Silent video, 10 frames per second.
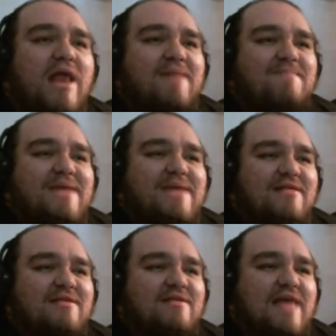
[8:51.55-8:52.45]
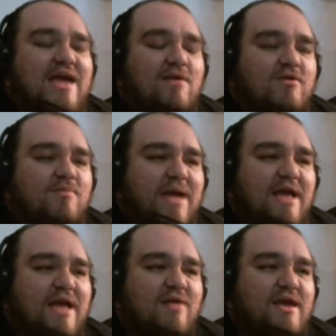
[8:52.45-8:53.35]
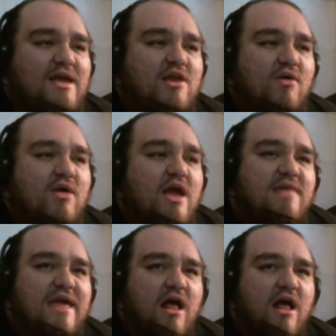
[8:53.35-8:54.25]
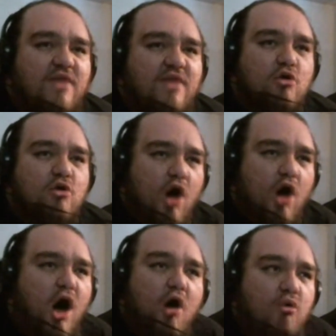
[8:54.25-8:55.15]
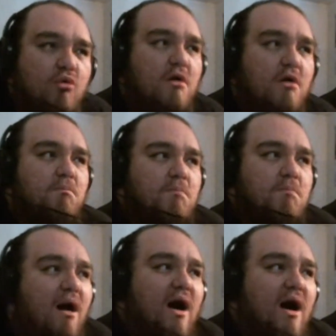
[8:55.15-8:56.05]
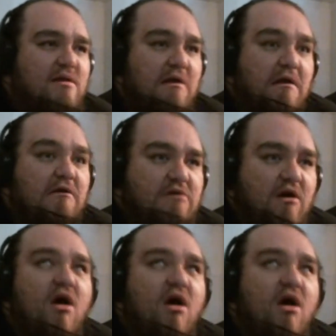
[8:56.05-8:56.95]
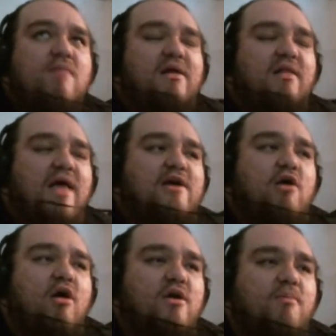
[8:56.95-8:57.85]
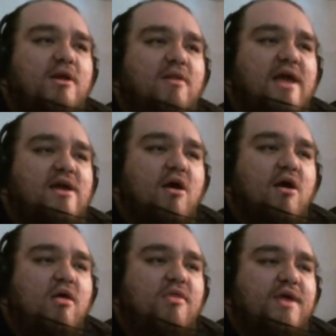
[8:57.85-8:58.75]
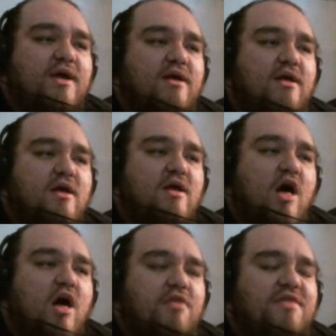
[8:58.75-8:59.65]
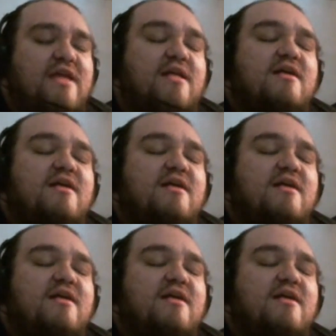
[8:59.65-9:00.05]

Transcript: I mean is that it was bands like, they had all the oh my god, but all the